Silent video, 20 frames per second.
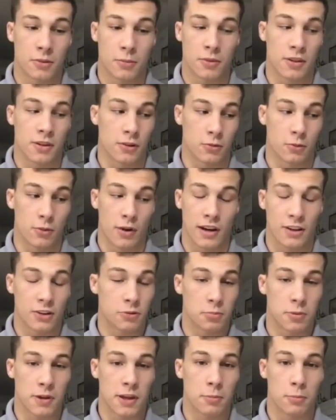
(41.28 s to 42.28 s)
of the greatest
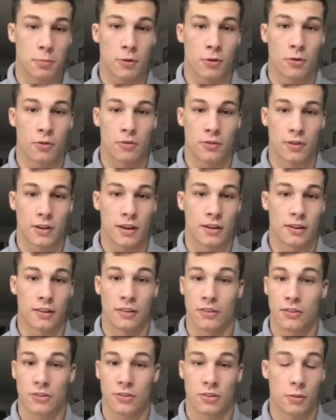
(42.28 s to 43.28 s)
people
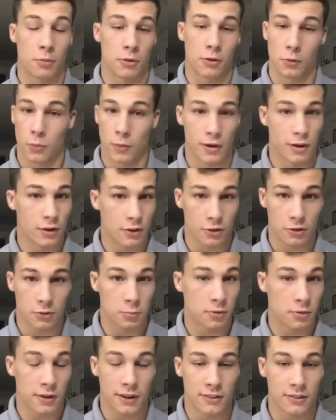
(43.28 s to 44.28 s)
in some of the weirdest
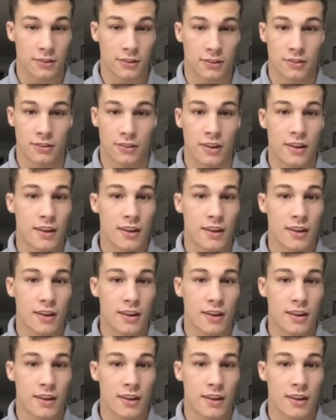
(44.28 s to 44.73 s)
places,